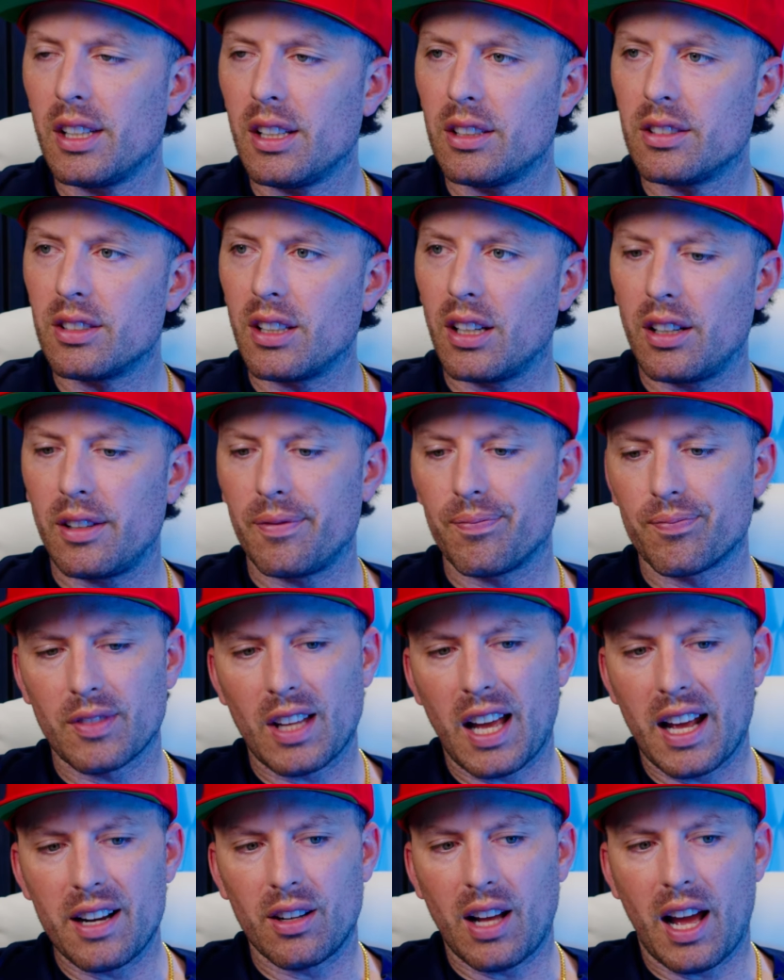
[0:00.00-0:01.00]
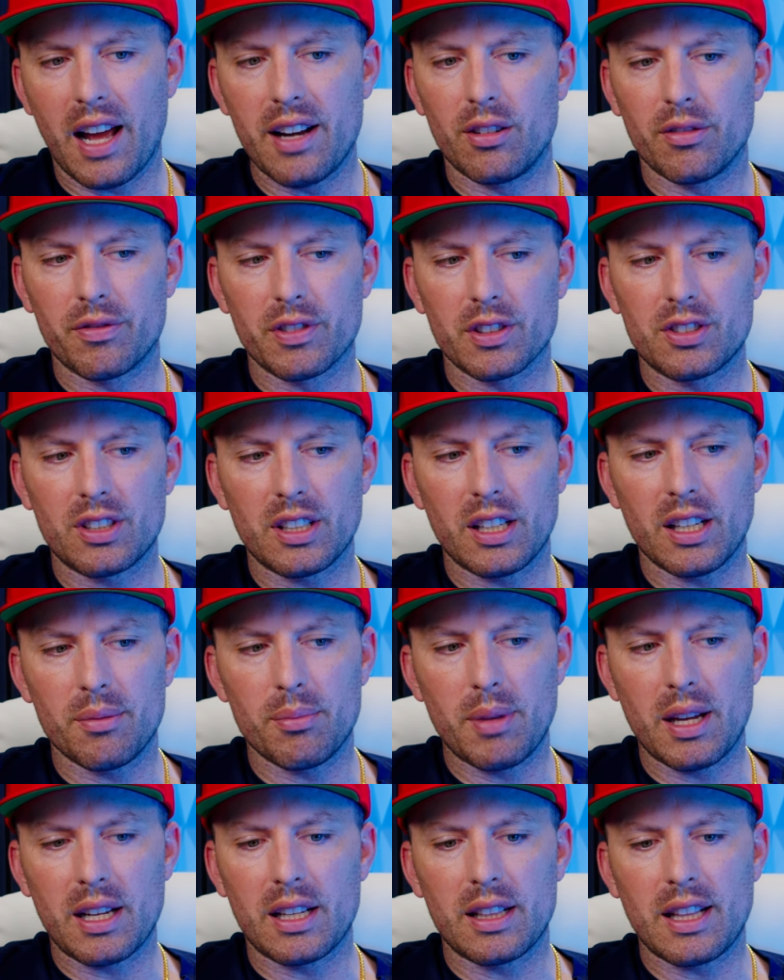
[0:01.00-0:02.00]
So I don't foresee it
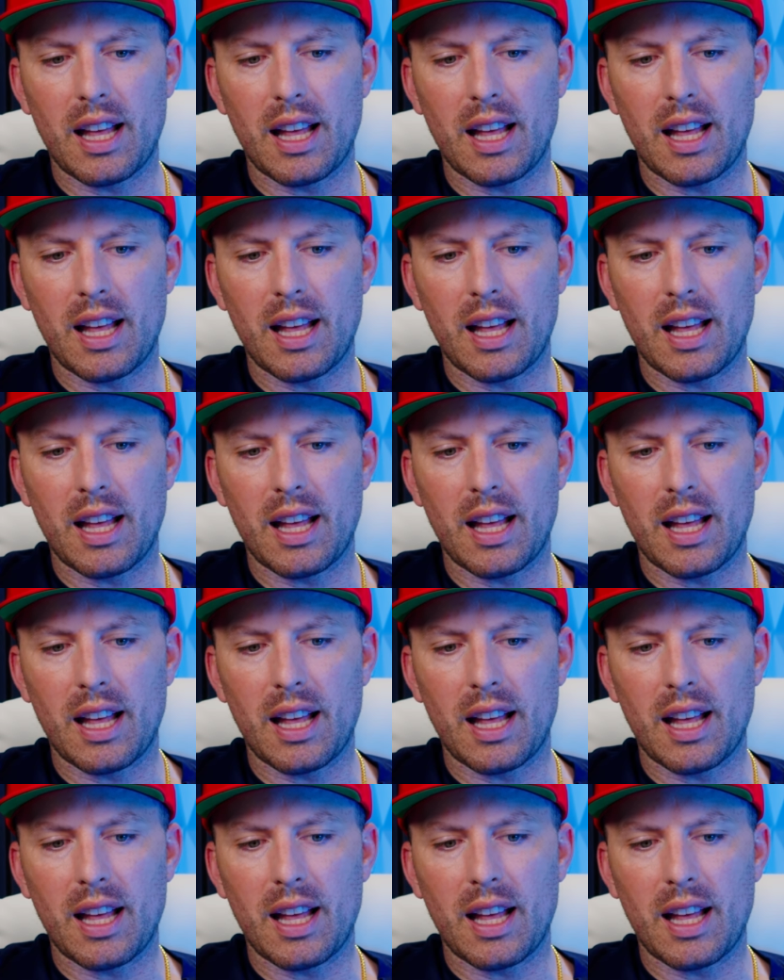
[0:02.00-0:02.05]
making